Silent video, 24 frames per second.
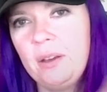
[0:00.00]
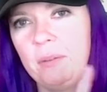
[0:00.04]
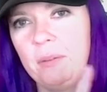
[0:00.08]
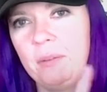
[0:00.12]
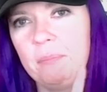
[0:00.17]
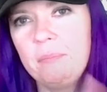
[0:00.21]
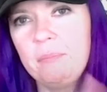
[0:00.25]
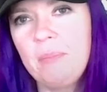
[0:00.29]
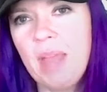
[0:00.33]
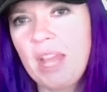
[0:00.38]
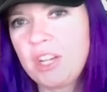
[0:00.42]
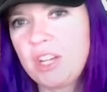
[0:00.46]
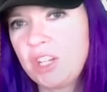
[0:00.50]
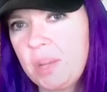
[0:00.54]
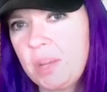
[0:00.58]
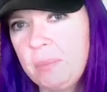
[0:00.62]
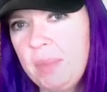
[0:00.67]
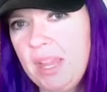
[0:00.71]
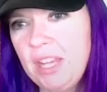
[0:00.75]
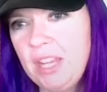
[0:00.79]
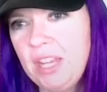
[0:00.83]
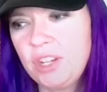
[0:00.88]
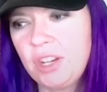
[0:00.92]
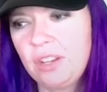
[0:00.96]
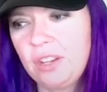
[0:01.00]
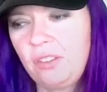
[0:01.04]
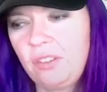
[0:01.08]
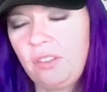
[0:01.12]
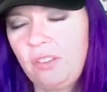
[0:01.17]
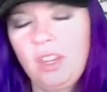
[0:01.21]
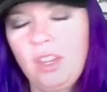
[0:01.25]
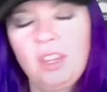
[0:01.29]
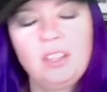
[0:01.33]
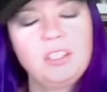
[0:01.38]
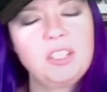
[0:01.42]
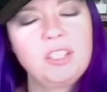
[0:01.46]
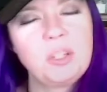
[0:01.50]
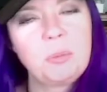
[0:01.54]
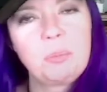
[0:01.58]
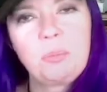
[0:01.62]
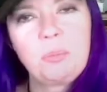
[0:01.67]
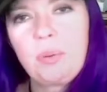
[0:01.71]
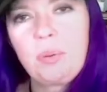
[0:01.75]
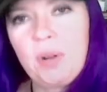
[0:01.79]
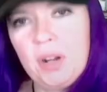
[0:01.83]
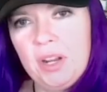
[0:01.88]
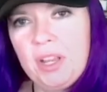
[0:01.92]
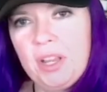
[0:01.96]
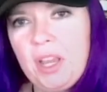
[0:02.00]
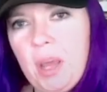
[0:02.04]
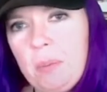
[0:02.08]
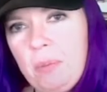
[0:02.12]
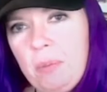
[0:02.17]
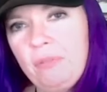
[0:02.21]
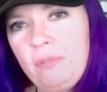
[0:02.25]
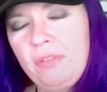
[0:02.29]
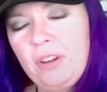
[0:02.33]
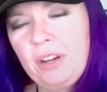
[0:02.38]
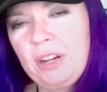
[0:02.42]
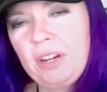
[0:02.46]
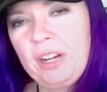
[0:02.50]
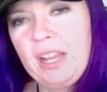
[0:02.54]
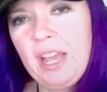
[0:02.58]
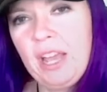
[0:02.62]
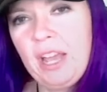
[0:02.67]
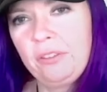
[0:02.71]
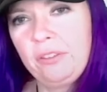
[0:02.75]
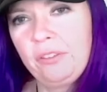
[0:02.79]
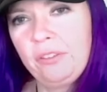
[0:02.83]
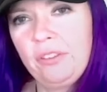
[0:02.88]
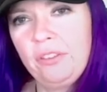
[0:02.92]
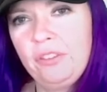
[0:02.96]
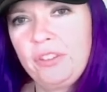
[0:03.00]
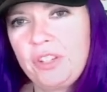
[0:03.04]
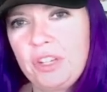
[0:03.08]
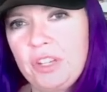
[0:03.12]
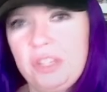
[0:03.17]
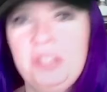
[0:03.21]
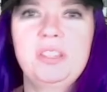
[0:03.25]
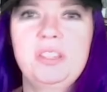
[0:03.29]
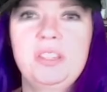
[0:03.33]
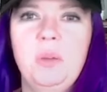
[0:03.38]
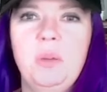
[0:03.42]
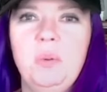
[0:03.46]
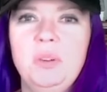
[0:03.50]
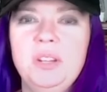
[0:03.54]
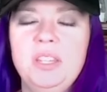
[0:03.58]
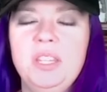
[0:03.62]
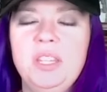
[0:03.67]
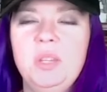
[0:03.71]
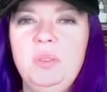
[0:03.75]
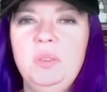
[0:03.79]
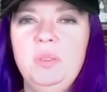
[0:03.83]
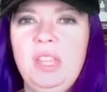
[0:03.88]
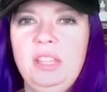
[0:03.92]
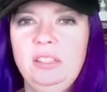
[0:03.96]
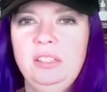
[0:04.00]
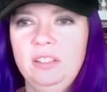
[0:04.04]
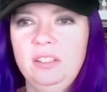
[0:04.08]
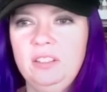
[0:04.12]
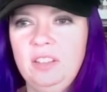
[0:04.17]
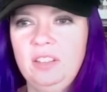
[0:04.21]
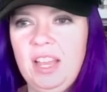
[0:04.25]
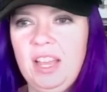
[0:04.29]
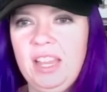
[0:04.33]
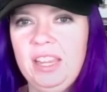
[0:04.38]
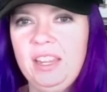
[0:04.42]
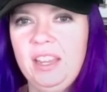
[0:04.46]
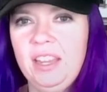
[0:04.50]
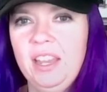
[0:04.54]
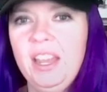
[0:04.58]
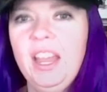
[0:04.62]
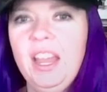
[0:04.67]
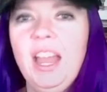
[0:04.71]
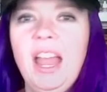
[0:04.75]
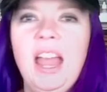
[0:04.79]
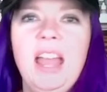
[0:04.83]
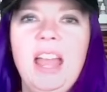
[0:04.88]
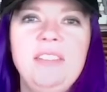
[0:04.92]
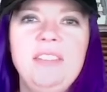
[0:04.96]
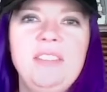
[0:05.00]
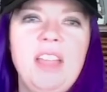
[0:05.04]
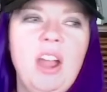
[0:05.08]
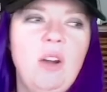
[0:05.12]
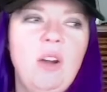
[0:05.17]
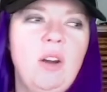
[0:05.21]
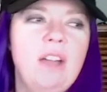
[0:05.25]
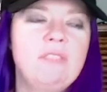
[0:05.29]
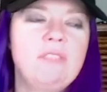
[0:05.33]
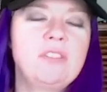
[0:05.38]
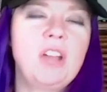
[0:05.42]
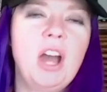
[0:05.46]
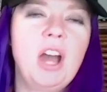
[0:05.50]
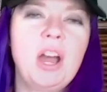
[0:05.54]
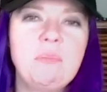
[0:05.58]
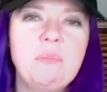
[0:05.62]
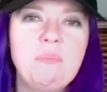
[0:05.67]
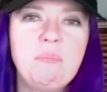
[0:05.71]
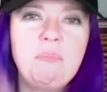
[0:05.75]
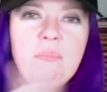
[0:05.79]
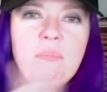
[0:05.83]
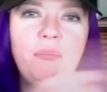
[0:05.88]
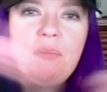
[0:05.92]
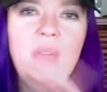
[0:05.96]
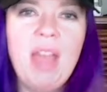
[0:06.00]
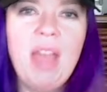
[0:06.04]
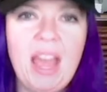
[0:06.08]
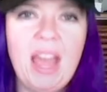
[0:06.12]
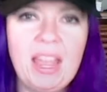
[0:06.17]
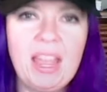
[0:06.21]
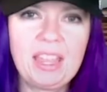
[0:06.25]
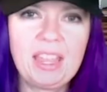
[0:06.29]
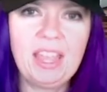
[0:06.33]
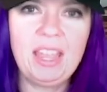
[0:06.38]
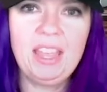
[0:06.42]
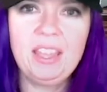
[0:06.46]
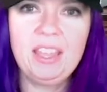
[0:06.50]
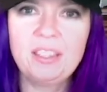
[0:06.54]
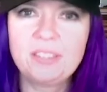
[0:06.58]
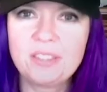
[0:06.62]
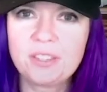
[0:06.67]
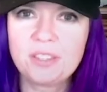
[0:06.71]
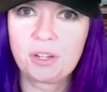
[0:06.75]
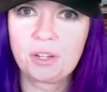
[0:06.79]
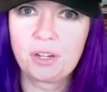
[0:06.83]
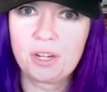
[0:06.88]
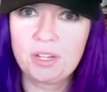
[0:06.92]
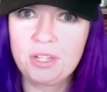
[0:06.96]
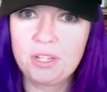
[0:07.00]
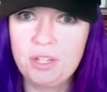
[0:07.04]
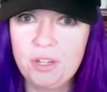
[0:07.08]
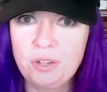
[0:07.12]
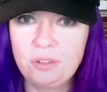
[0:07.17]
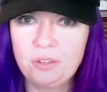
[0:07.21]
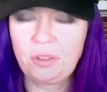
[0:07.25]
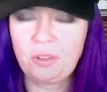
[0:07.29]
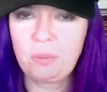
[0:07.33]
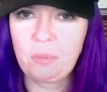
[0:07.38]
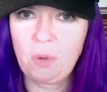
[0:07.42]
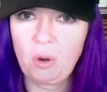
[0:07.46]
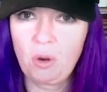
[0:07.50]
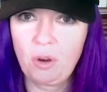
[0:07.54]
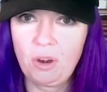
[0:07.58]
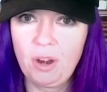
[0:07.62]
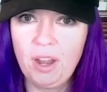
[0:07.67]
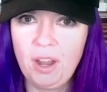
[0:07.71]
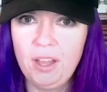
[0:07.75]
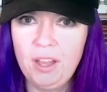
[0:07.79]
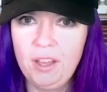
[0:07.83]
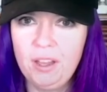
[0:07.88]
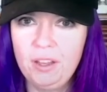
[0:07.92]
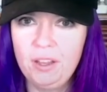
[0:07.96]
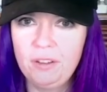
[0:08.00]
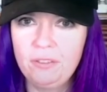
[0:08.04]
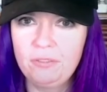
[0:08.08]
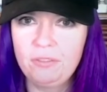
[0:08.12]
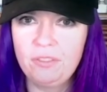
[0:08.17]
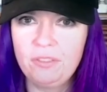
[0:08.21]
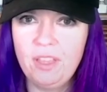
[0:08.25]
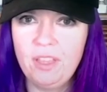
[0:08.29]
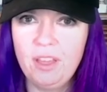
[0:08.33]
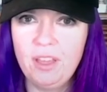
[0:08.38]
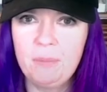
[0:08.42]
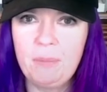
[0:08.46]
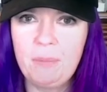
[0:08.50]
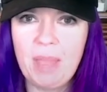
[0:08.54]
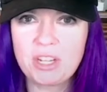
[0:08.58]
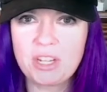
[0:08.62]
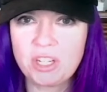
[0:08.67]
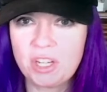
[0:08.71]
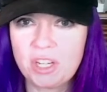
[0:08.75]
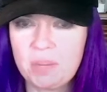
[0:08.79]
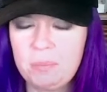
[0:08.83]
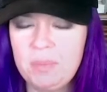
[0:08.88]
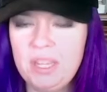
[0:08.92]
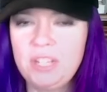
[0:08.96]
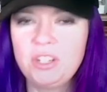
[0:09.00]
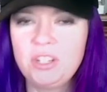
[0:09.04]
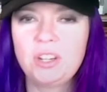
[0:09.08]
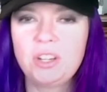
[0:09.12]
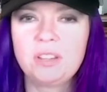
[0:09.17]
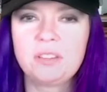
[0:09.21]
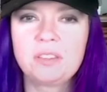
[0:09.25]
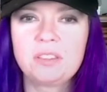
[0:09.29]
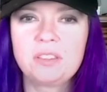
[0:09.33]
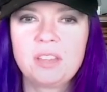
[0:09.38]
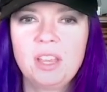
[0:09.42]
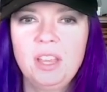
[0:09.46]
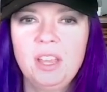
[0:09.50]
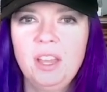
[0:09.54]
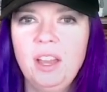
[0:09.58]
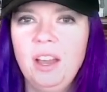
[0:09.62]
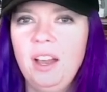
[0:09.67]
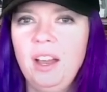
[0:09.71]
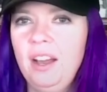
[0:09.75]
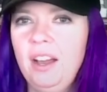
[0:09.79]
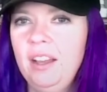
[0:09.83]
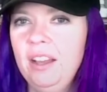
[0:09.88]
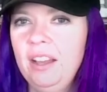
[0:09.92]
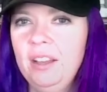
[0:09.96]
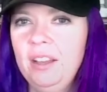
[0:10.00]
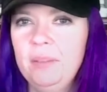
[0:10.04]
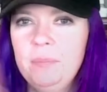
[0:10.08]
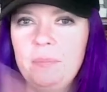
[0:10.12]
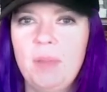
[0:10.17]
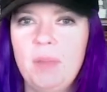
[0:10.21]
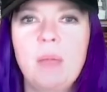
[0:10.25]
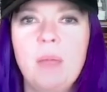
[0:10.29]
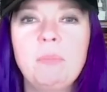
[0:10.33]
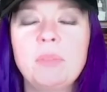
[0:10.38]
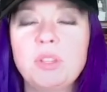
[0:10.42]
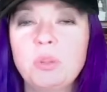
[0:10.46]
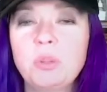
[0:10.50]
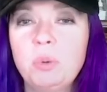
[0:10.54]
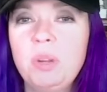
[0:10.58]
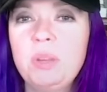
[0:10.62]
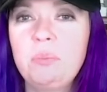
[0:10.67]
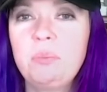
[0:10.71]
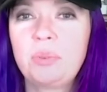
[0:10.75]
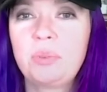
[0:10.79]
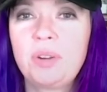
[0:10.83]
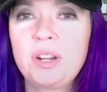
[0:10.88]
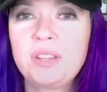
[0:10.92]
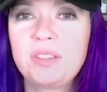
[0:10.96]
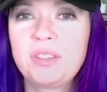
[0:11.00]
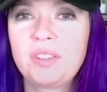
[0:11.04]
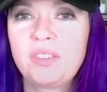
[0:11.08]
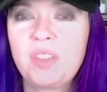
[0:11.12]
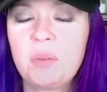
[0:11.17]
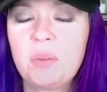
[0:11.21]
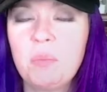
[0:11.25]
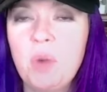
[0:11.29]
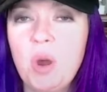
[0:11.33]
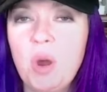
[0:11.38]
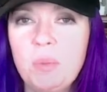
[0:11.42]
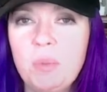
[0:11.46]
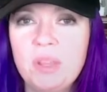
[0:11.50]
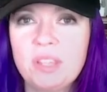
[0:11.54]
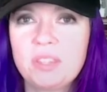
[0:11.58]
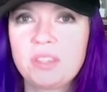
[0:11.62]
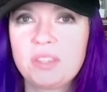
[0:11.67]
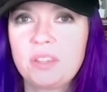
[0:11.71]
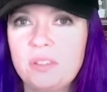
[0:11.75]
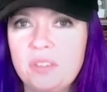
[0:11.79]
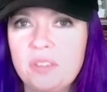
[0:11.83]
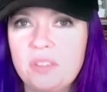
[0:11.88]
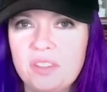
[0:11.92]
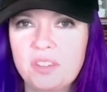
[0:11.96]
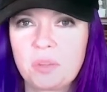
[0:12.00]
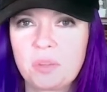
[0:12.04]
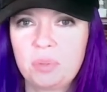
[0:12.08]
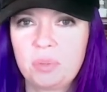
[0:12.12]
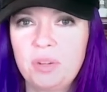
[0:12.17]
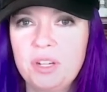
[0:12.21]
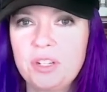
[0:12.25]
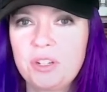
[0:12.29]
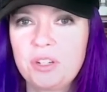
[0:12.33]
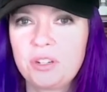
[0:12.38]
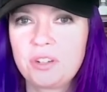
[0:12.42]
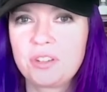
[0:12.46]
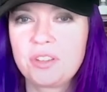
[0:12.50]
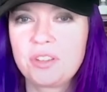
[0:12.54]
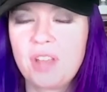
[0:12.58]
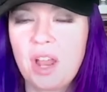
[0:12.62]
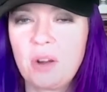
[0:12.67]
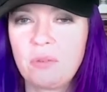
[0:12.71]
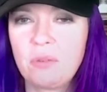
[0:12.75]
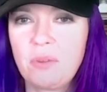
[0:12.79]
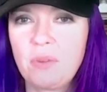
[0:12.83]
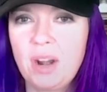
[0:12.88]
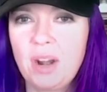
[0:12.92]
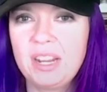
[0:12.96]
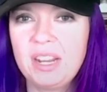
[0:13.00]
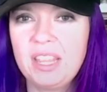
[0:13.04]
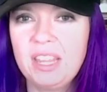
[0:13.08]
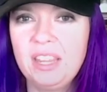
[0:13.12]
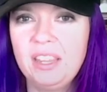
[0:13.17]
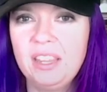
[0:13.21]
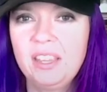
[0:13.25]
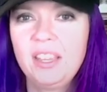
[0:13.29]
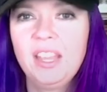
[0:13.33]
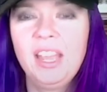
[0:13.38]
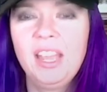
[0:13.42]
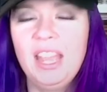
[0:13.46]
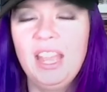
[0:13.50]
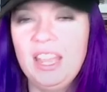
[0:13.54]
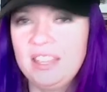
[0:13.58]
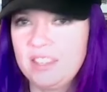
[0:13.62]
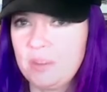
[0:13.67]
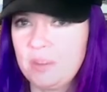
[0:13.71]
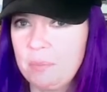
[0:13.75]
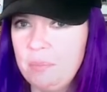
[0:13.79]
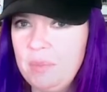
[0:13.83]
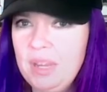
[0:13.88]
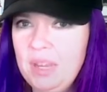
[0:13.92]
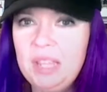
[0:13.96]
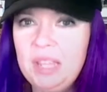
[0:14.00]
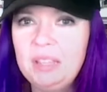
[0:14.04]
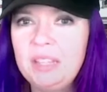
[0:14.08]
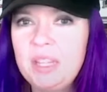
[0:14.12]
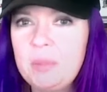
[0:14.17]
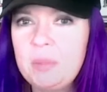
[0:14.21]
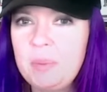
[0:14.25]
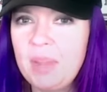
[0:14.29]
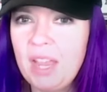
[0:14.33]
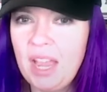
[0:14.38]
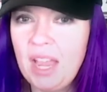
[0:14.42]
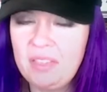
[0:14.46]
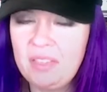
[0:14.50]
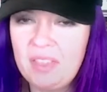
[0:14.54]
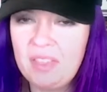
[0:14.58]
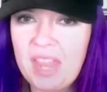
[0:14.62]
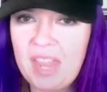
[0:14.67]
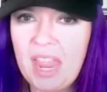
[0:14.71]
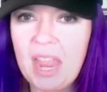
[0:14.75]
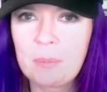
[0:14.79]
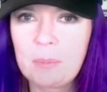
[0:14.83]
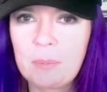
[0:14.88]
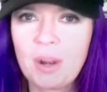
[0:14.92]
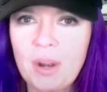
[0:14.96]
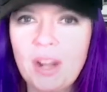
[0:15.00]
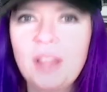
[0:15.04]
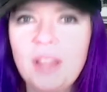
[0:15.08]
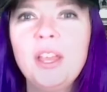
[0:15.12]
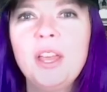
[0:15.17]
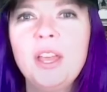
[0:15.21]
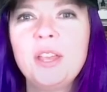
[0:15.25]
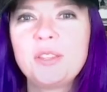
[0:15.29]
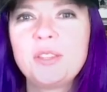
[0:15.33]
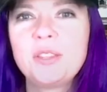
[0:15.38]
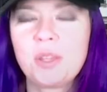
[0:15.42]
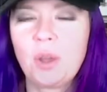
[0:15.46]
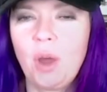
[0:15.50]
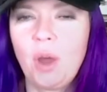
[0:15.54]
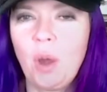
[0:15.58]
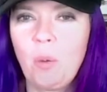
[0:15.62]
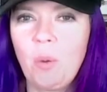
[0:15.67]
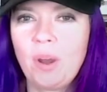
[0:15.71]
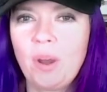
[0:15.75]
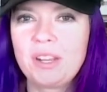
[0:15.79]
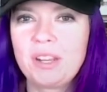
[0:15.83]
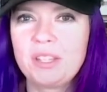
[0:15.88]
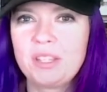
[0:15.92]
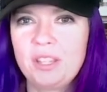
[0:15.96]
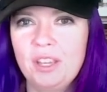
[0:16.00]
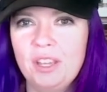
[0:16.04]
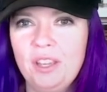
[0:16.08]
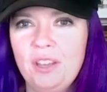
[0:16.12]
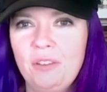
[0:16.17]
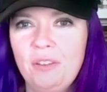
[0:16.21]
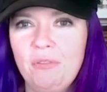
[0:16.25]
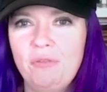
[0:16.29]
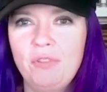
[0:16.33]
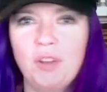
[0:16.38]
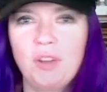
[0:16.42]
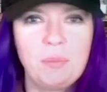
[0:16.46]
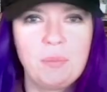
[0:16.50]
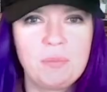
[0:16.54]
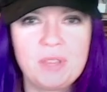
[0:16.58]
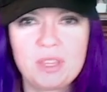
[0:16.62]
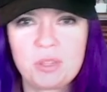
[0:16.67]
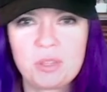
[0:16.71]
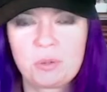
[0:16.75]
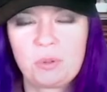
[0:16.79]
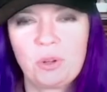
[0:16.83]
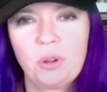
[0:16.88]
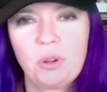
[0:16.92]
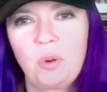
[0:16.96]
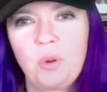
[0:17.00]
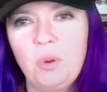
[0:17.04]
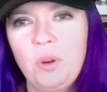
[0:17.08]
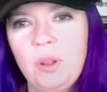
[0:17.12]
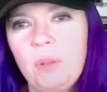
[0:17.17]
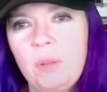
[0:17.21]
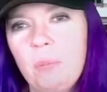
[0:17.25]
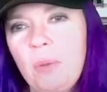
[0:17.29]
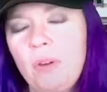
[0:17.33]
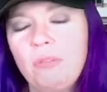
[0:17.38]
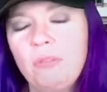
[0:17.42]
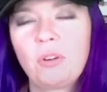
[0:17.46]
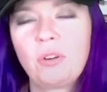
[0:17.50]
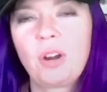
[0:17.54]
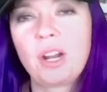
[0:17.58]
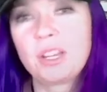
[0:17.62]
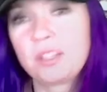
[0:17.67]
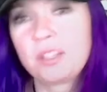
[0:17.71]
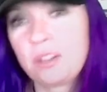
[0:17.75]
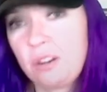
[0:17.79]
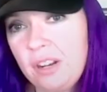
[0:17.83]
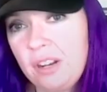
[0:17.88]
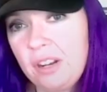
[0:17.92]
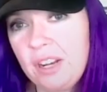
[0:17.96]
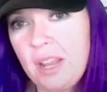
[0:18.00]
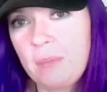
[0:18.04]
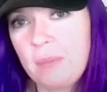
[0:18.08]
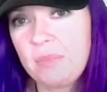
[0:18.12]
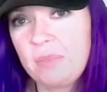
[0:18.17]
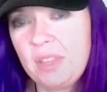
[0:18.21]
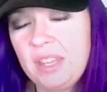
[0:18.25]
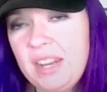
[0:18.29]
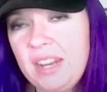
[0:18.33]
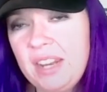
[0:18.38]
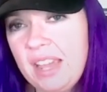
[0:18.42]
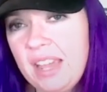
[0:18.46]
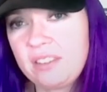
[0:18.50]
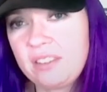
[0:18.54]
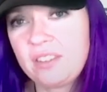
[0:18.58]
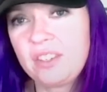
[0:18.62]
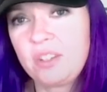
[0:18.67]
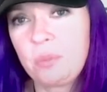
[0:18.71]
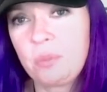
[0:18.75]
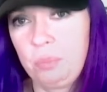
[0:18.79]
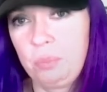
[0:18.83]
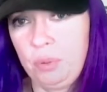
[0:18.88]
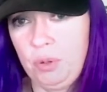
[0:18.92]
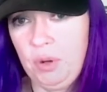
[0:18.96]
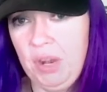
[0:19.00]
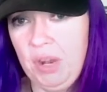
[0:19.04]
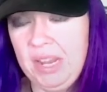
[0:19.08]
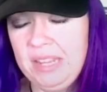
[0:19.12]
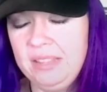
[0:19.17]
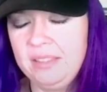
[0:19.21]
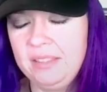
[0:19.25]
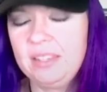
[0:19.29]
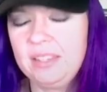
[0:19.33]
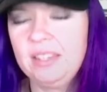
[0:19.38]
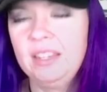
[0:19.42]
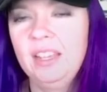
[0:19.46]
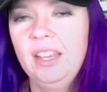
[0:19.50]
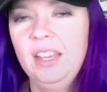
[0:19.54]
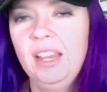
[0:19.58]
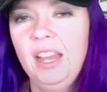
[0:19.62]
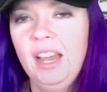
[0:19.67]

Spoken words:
Magic and Mages to print a couple fairy houses just because I want to see what they look like. And now I've gone back and starting to do some more of the Magic and Mages. I'm between prints at the moment, so since the printer's not running, it's immediately behind the camera. So I wanted to film this real quick before I started up the next print.